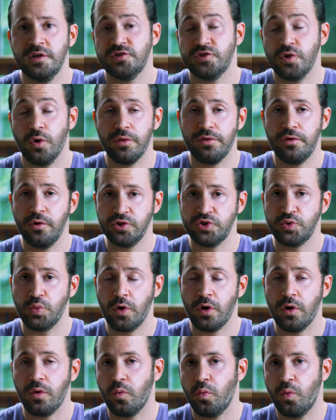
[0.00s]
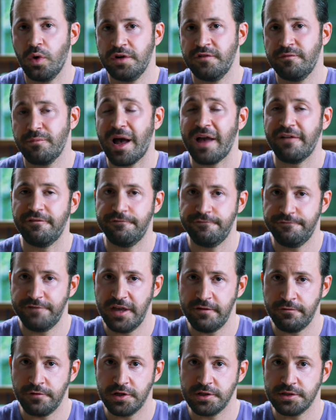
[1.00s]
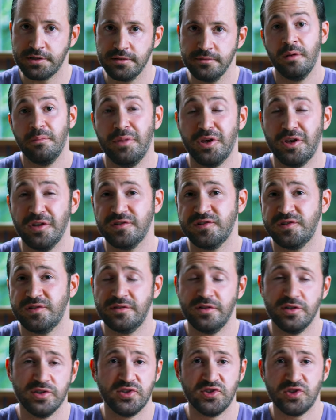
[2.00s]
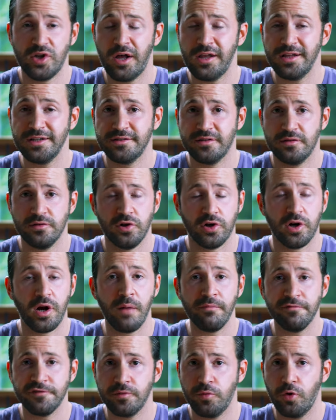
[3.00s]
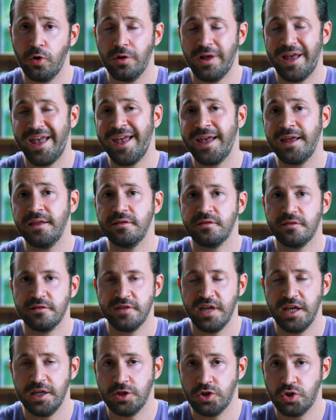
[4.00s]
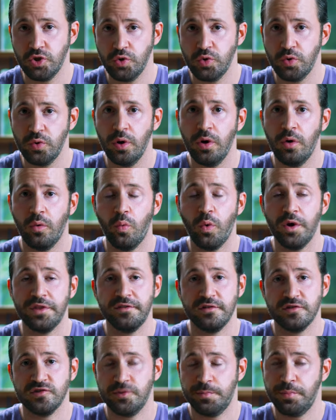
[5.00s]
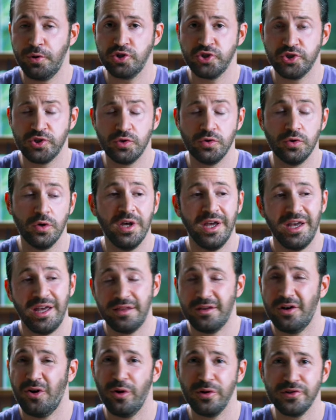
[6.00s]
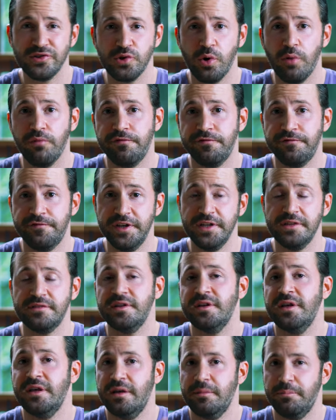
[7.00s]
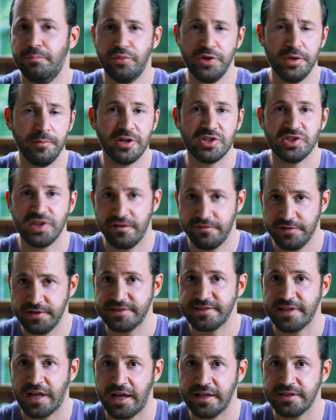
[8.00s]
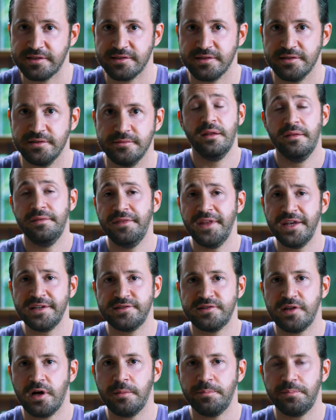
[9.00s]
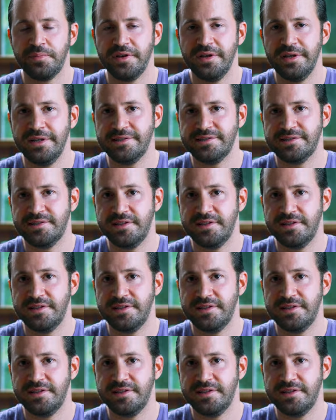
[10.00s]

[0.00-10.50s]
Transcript: So those were one of my favorite because they're solid, they're comfortable, and they do what they're supposed to do, and they also fit pretty much every size. Next up is